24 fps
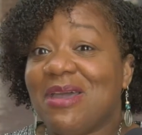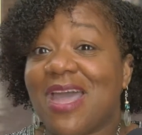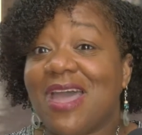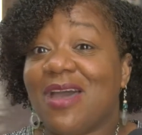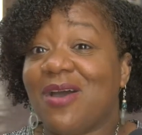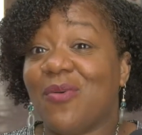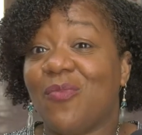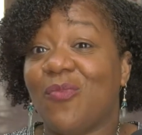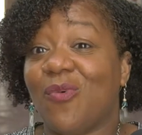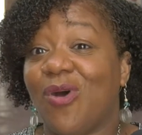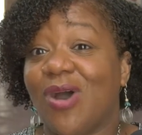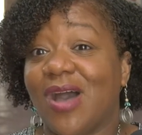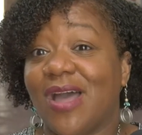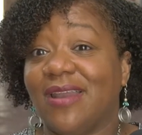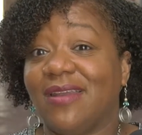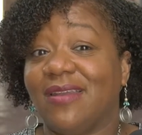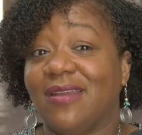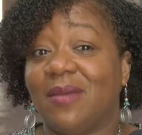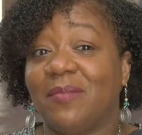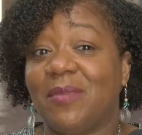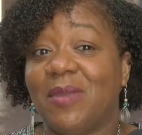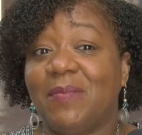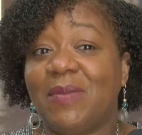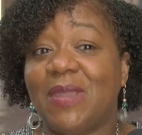a want.
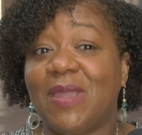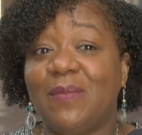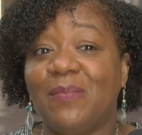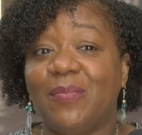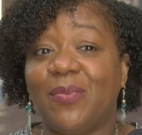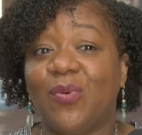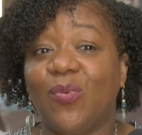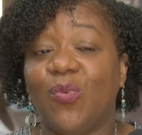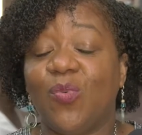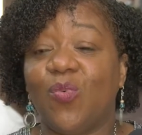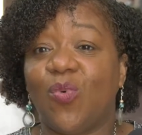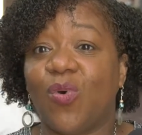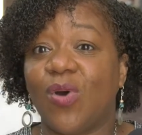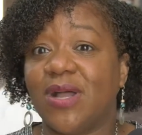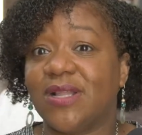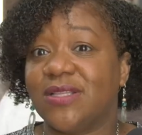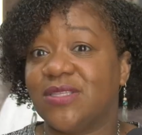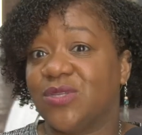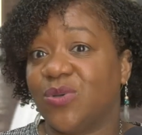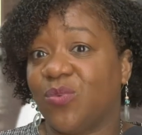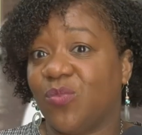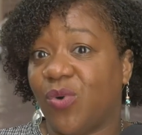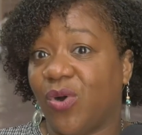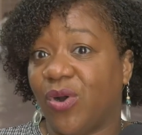I mean, people want
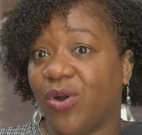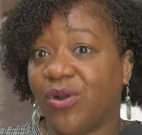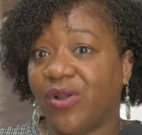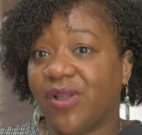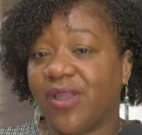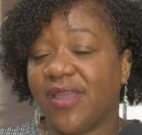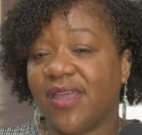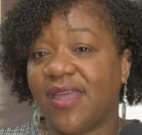to work,